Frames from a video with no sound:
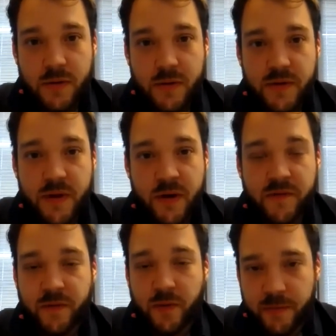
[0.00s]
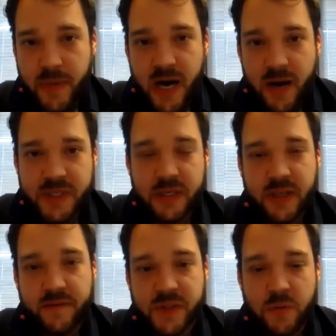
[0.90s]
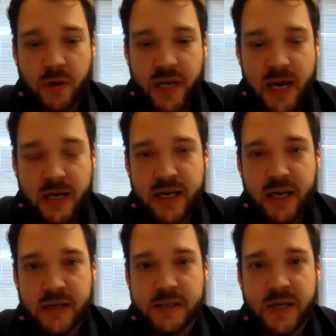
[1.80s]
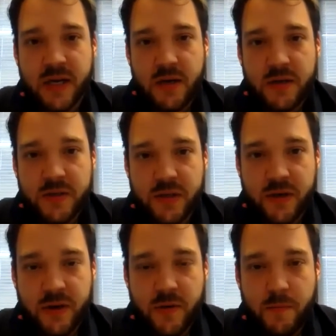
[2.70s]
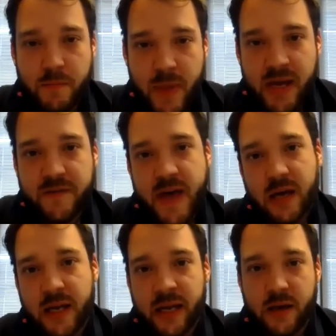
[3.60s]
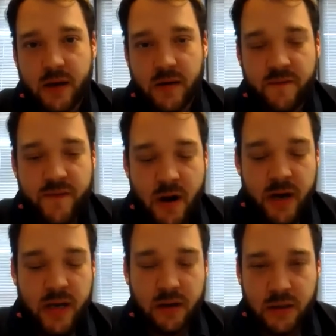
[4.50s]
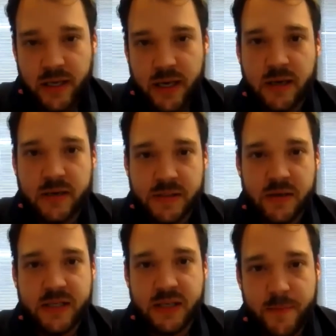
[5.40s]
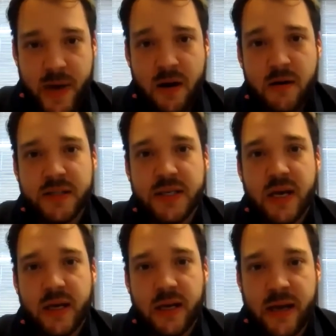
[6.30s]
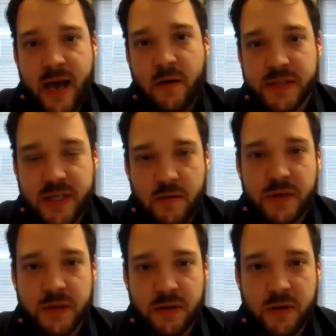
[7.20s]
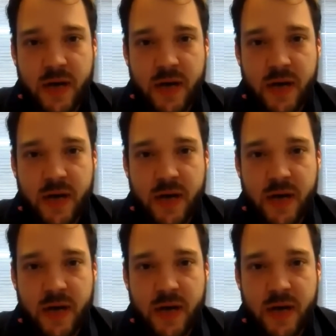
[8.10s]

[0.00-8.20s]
The fourth part, particularly for Swan Canning, is to make that link very clear, concise and apparent in how it's going to